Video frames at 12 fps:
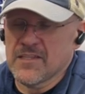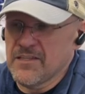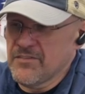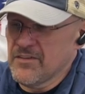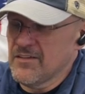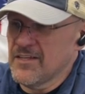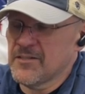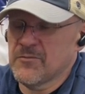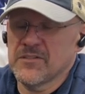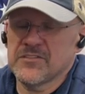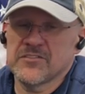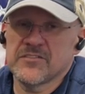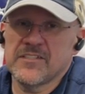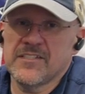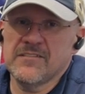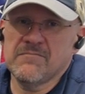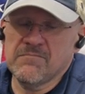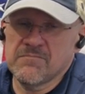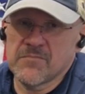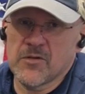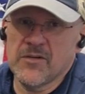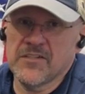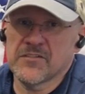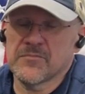If you like what you're seeing,
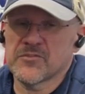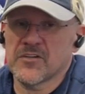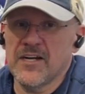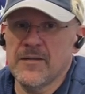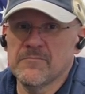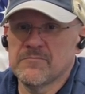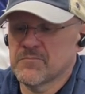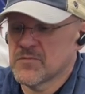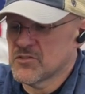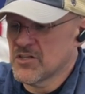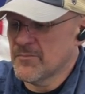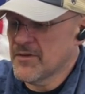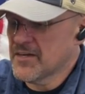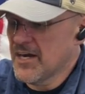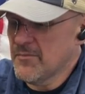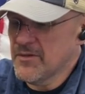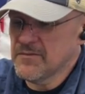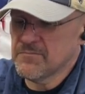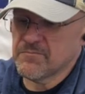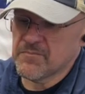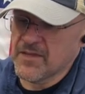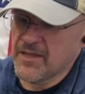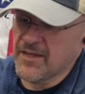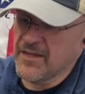go ahead and subscribe. Drop me a comment,
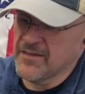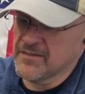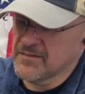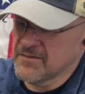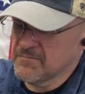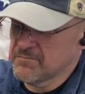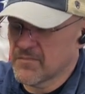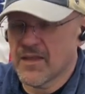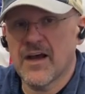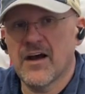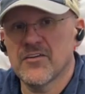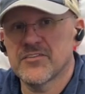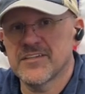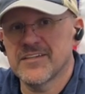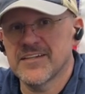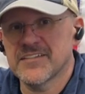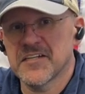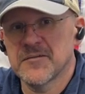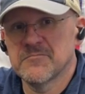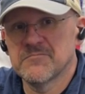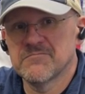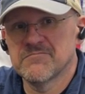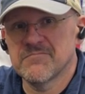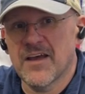and I'll see you next time.
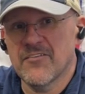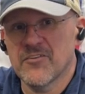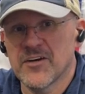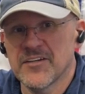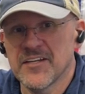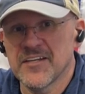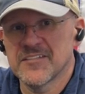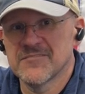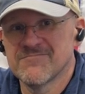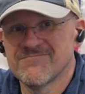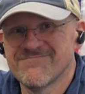Have a great day.